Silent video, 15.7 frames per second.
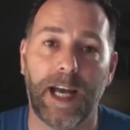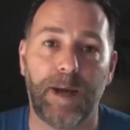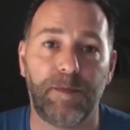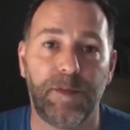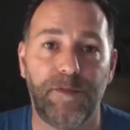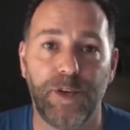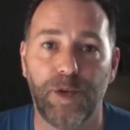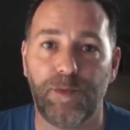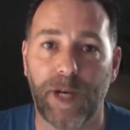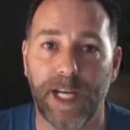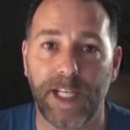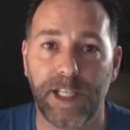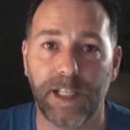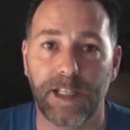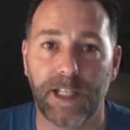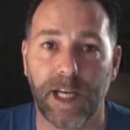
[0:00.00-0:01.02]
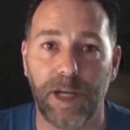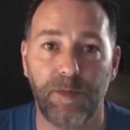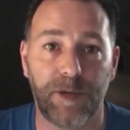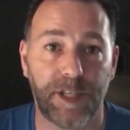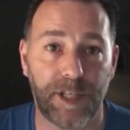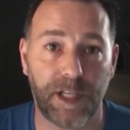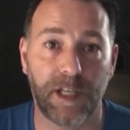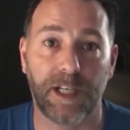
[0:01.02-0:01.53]
um, the full price just now,
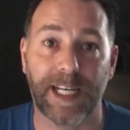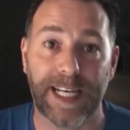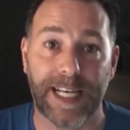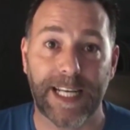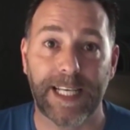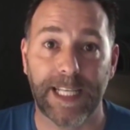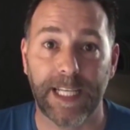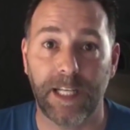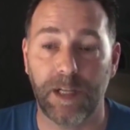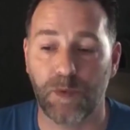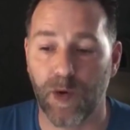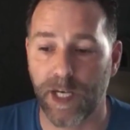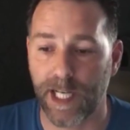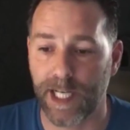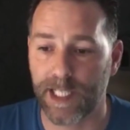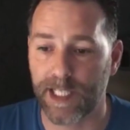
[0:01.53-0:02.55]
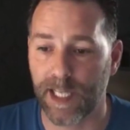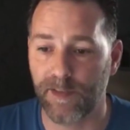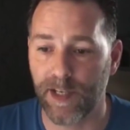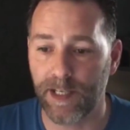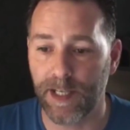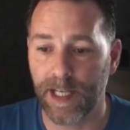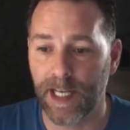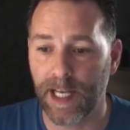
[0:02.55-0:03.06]
but still a great deal at
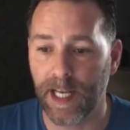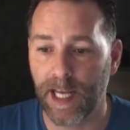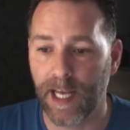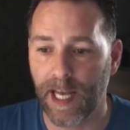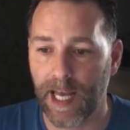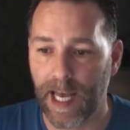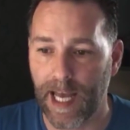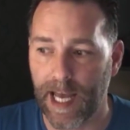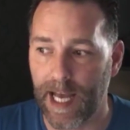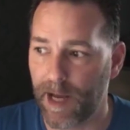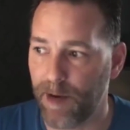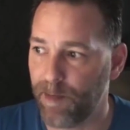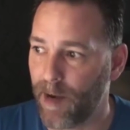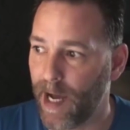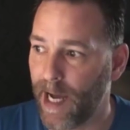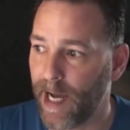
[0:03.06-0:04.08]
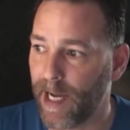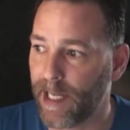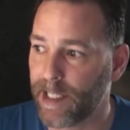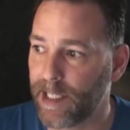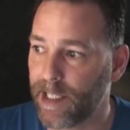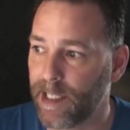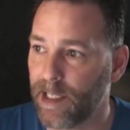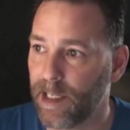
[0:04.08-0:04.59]
197. Um,
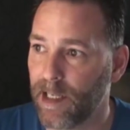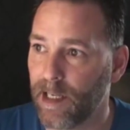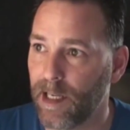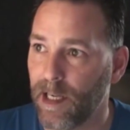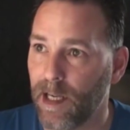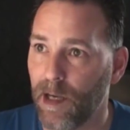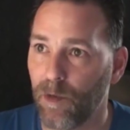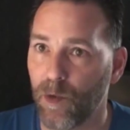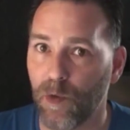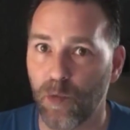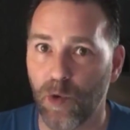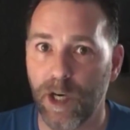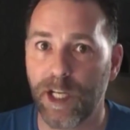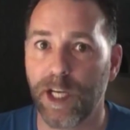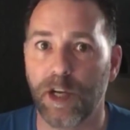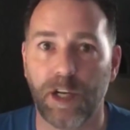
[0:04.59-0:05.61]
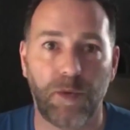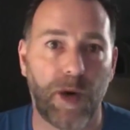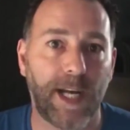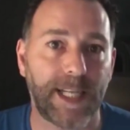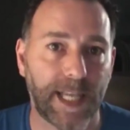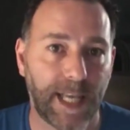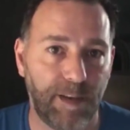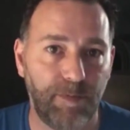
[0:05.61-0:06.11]
and we're working on a
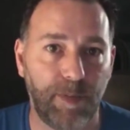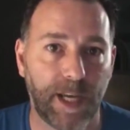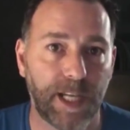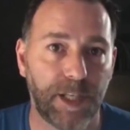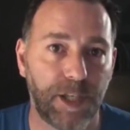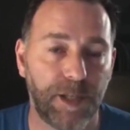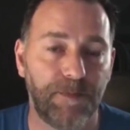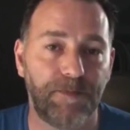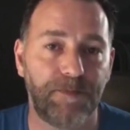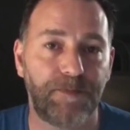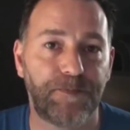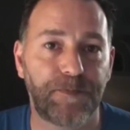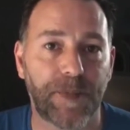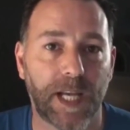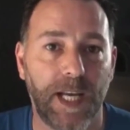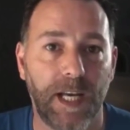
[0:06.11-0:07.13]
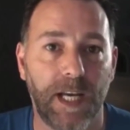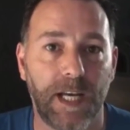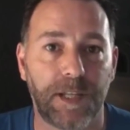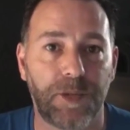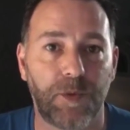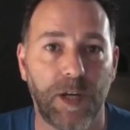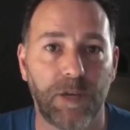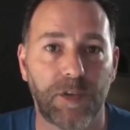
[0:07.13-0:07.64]
YDF page uh,
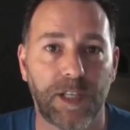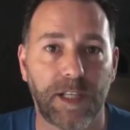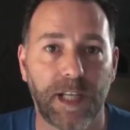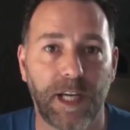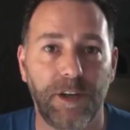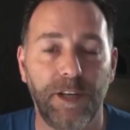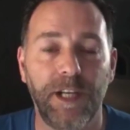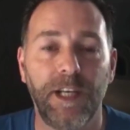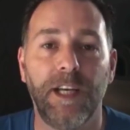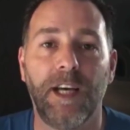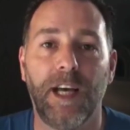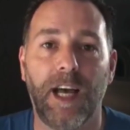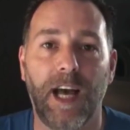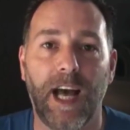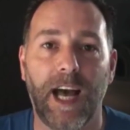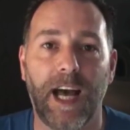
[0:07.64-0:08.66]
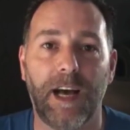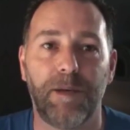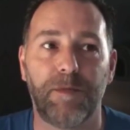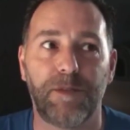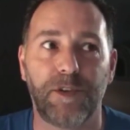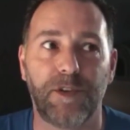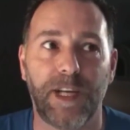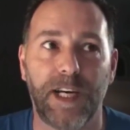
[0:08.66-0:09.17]
as well just now.
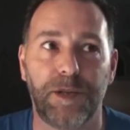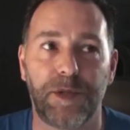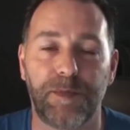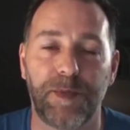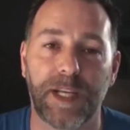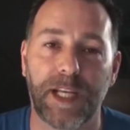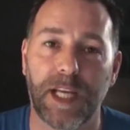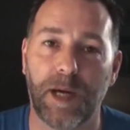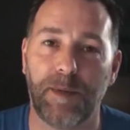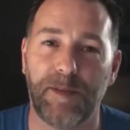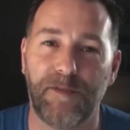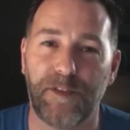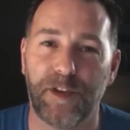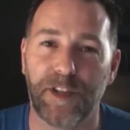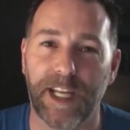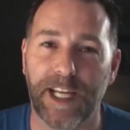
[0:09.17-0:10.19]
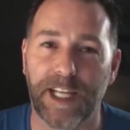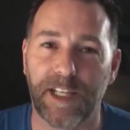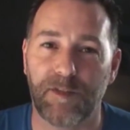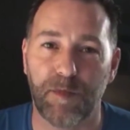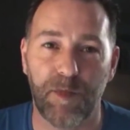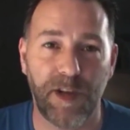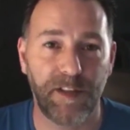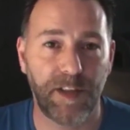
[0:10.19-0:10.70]
Um, so that will be coming for the end
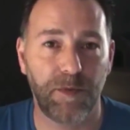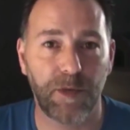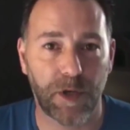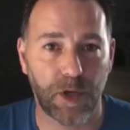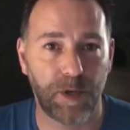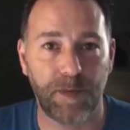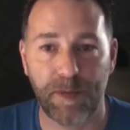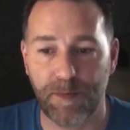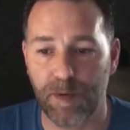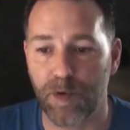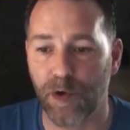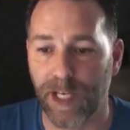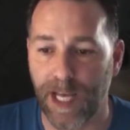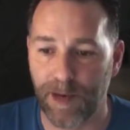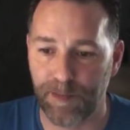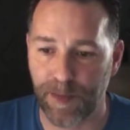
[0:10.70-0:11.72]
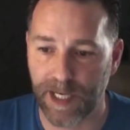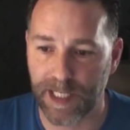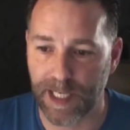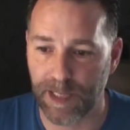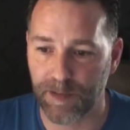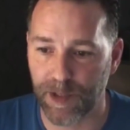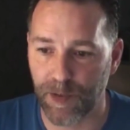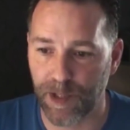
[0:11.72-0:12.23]
of the month, and we're going to be promoting that big
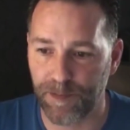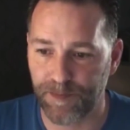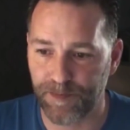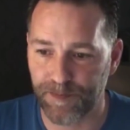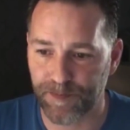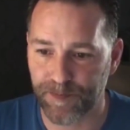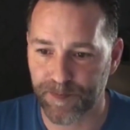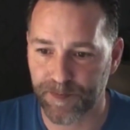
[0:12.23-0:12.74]
time as well.